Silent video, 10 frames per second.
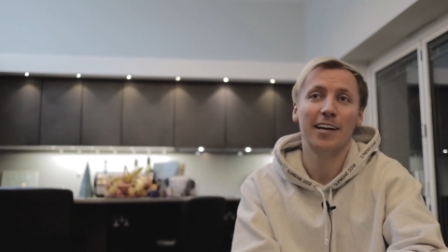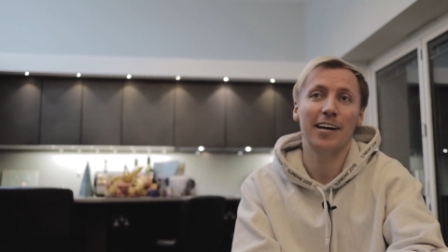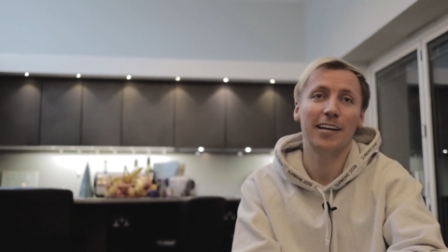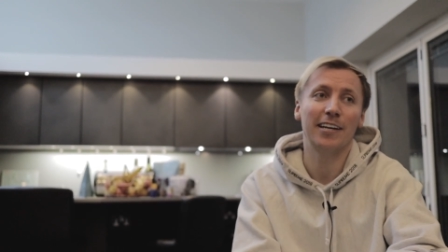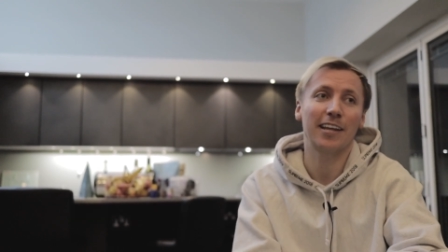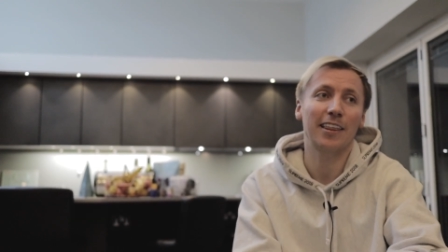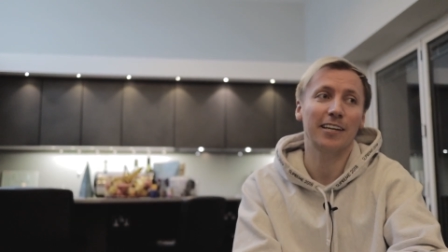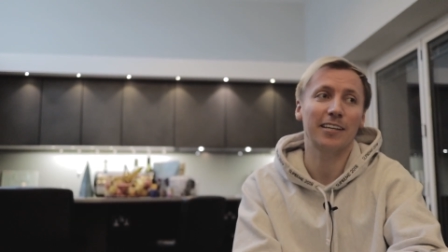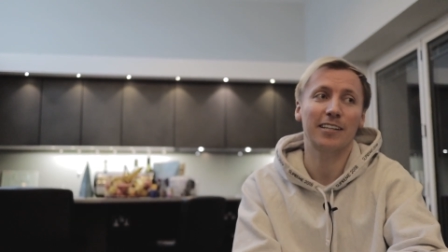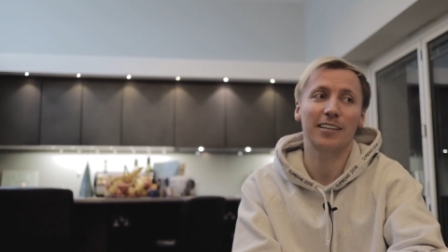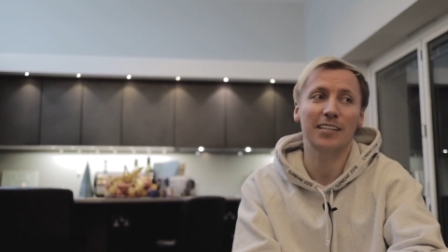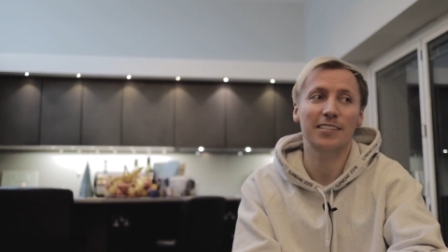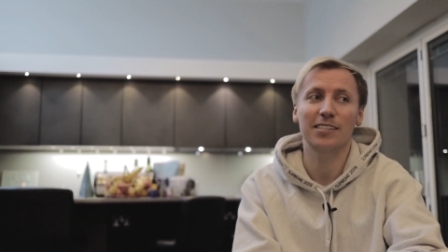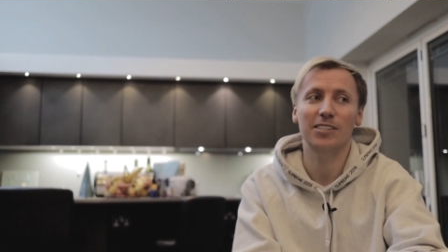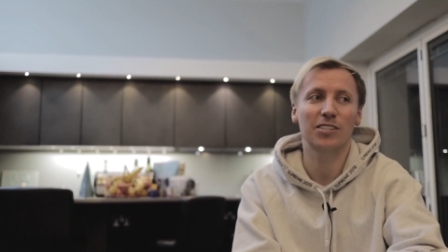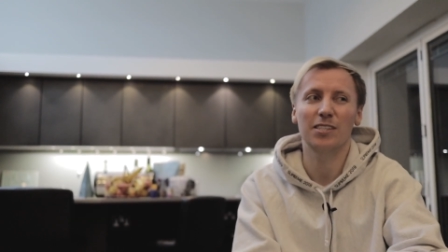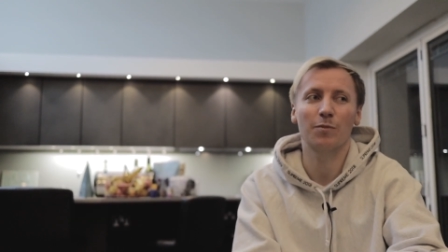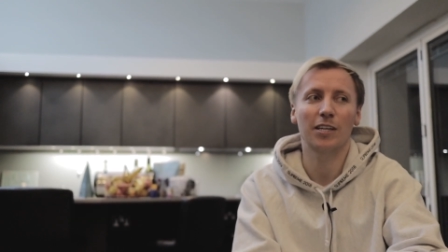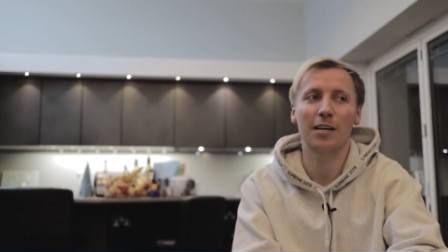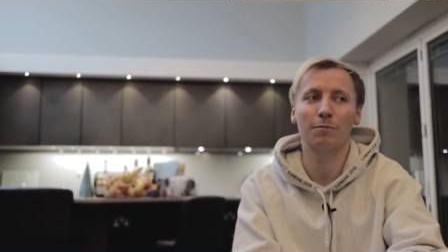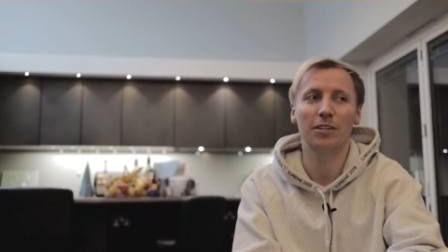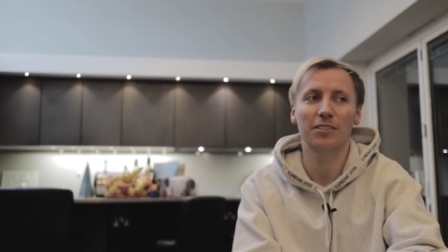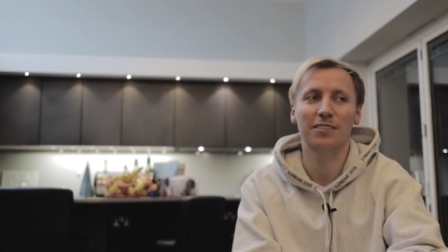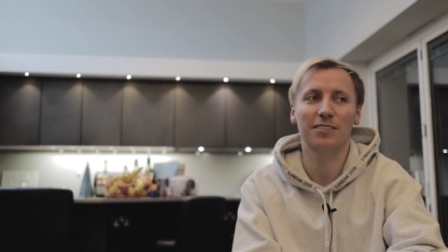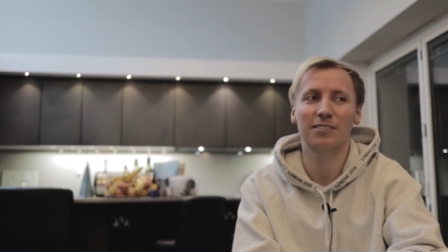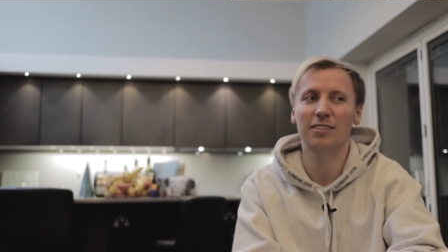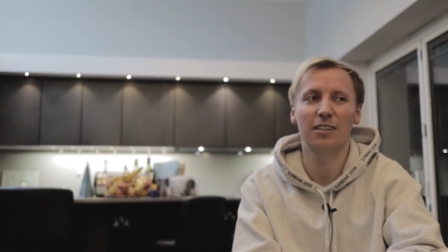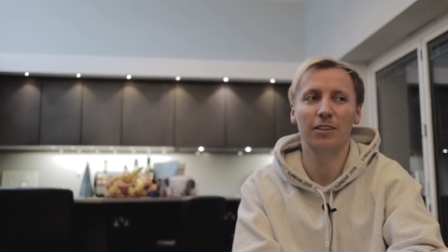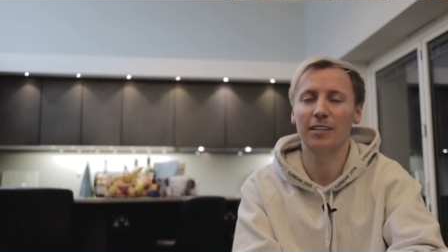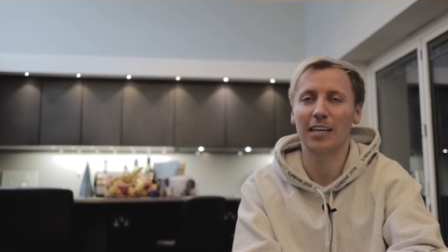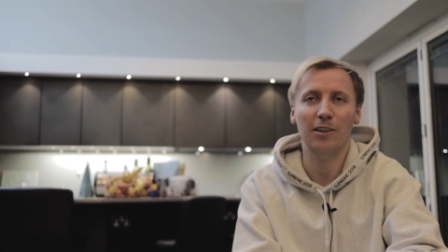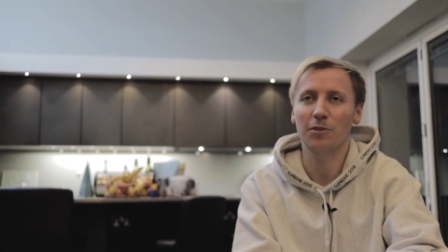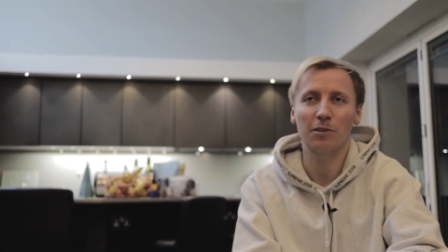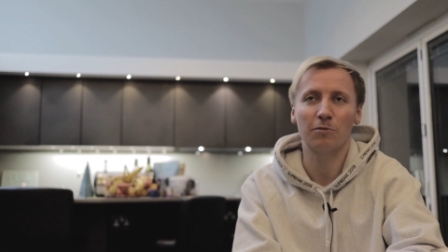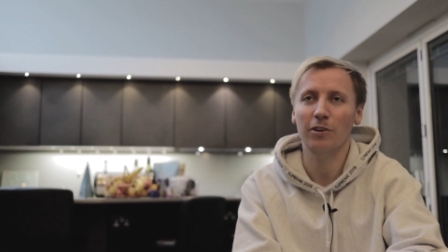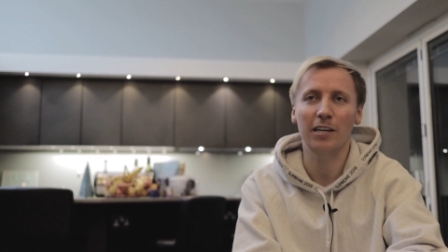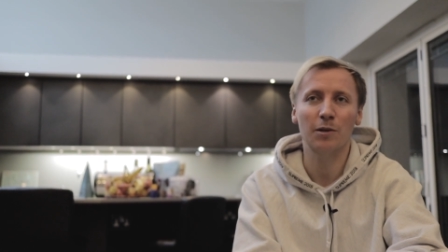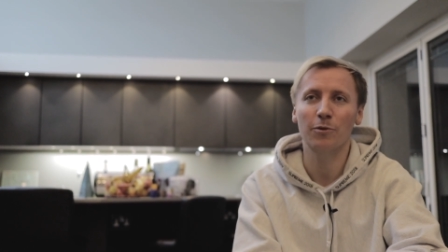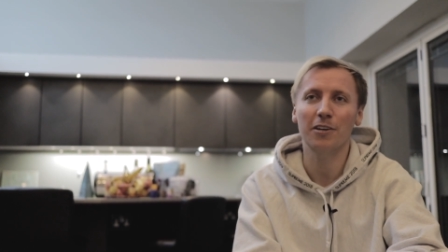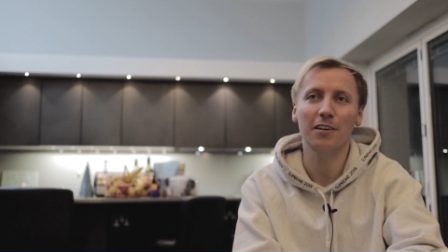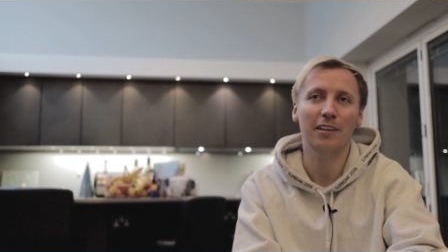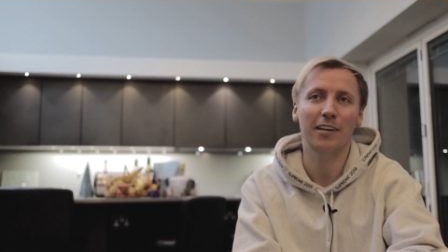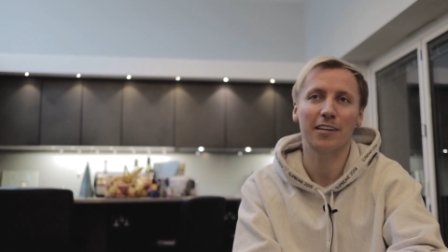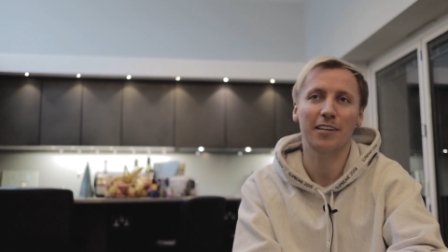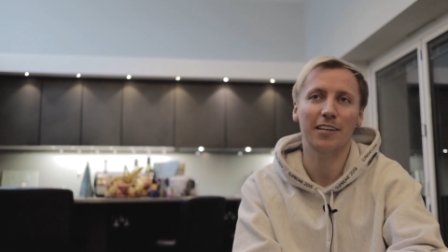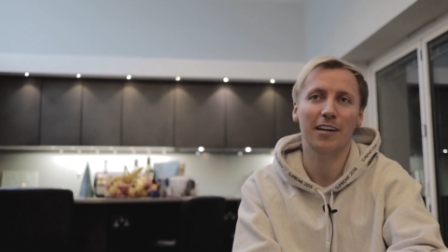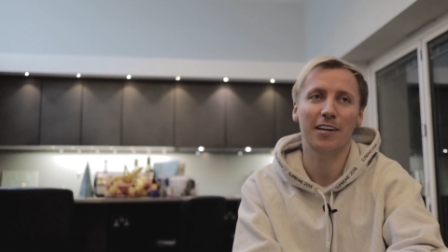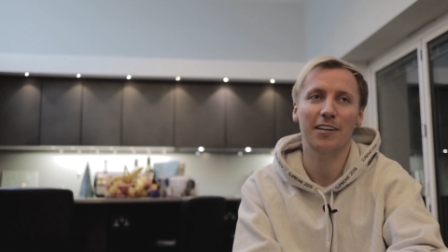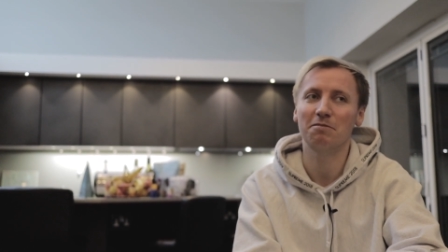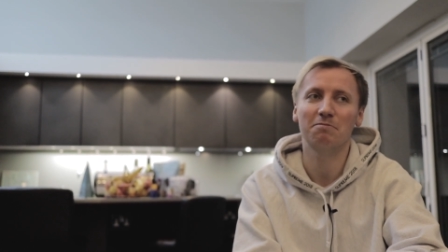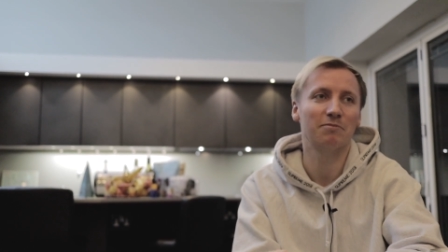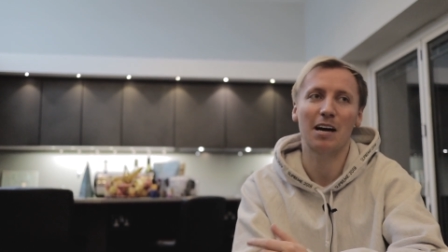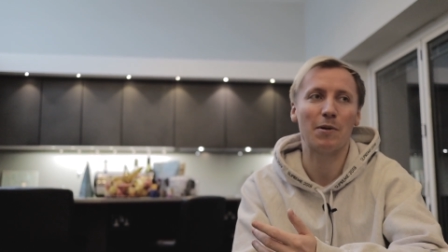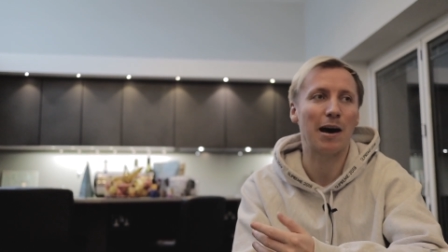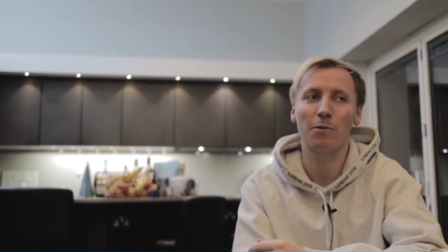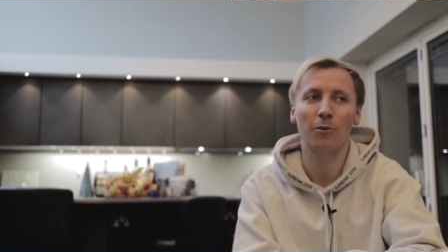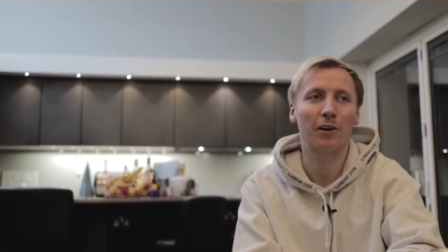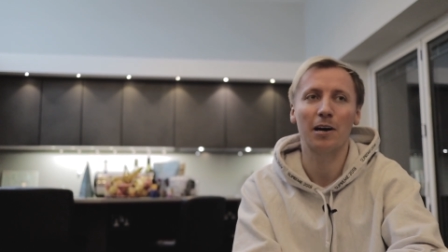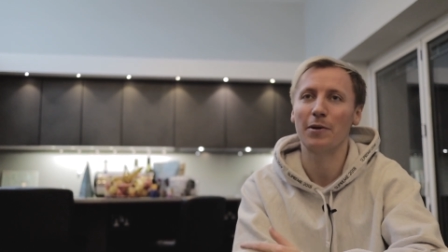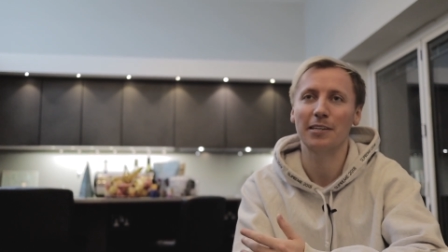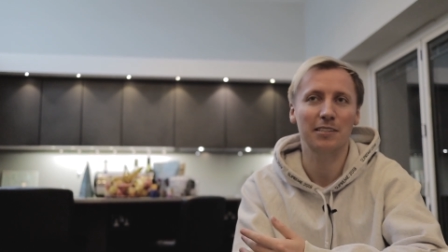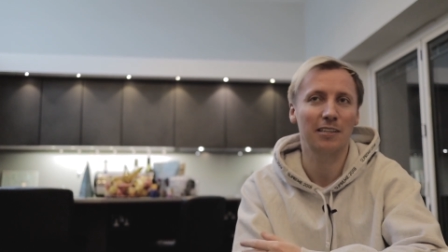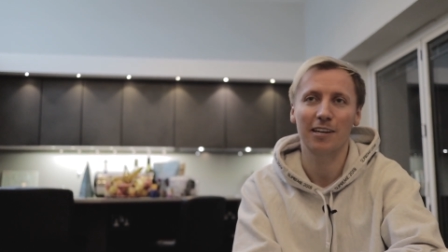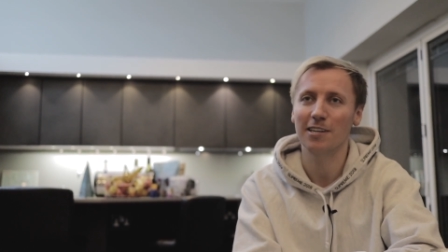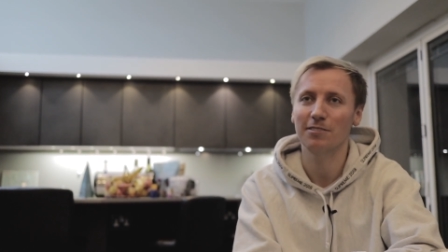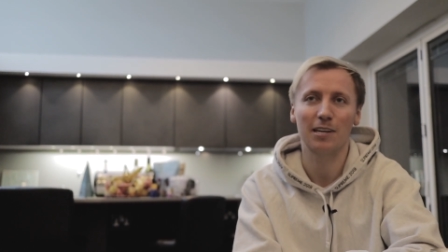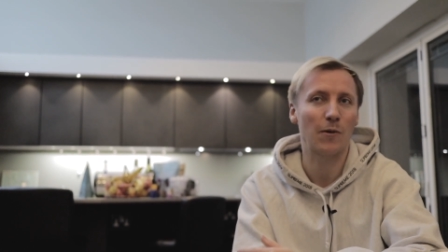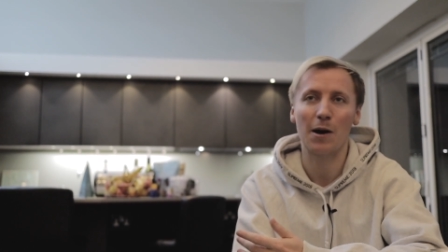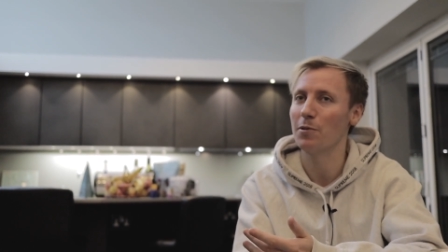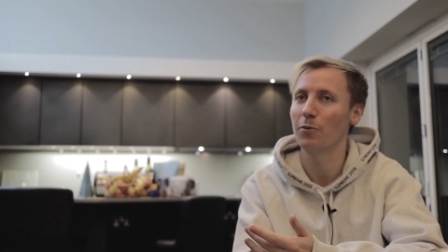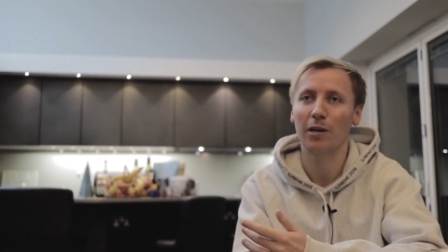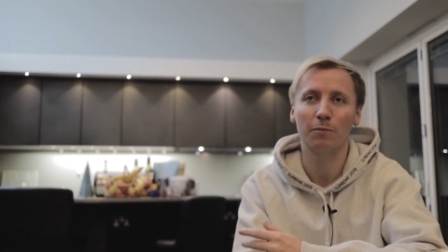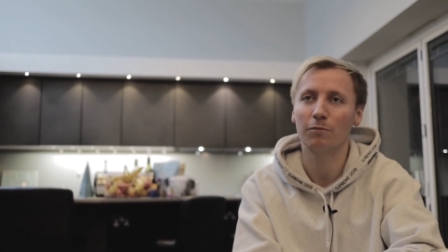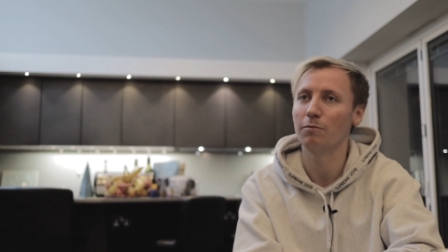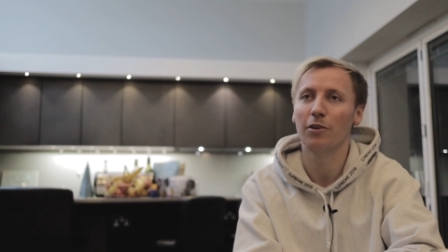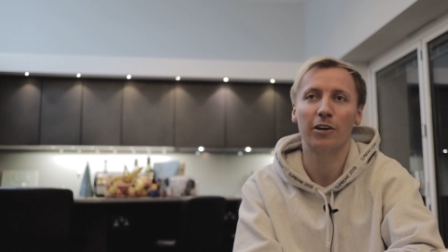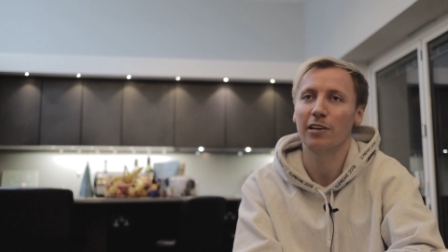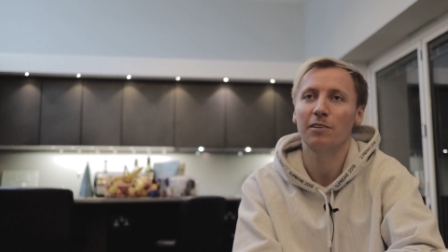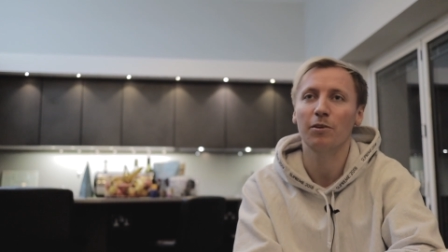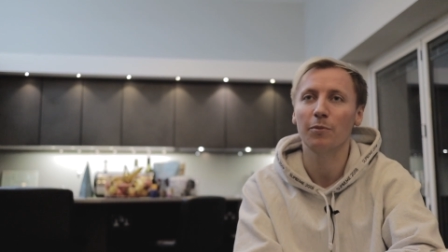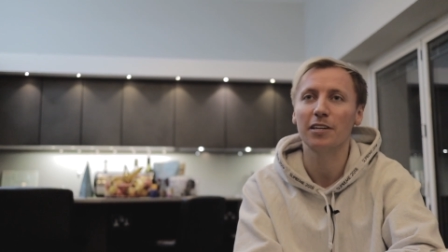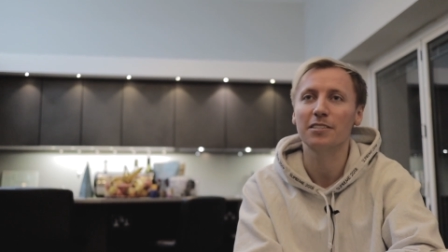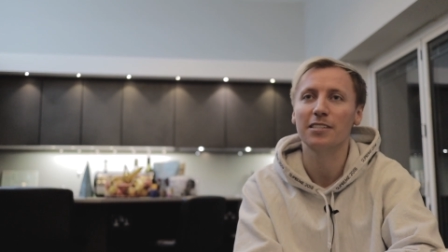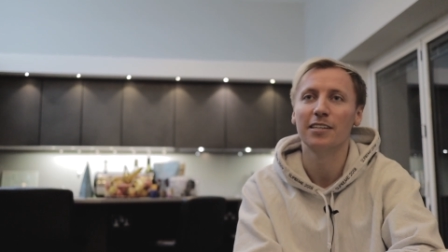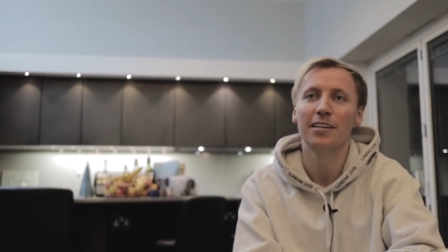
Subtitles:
And I think that's just something I'm not that looking for anymore. Like, I'm happy where I'm at in life, and I'm happy what I'm earning from this.